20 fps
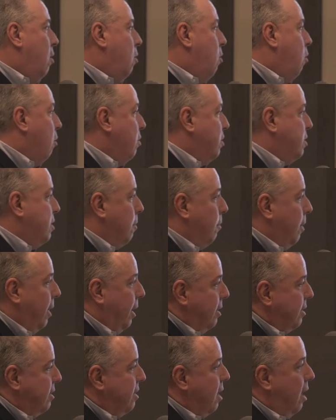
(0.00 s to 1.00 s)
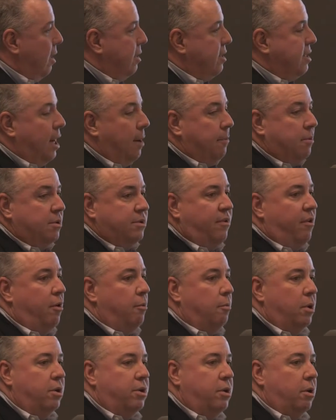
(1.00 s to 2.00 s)
or somebody has gotten samples of our
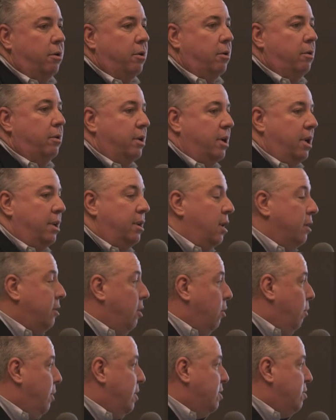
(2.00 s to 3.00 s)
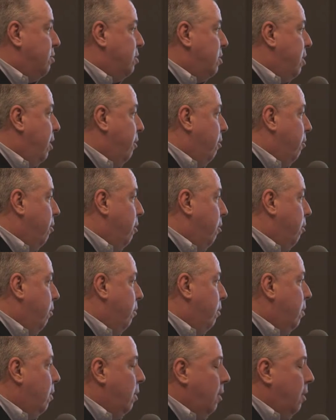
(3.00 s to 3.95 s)
material and conducted research on their own.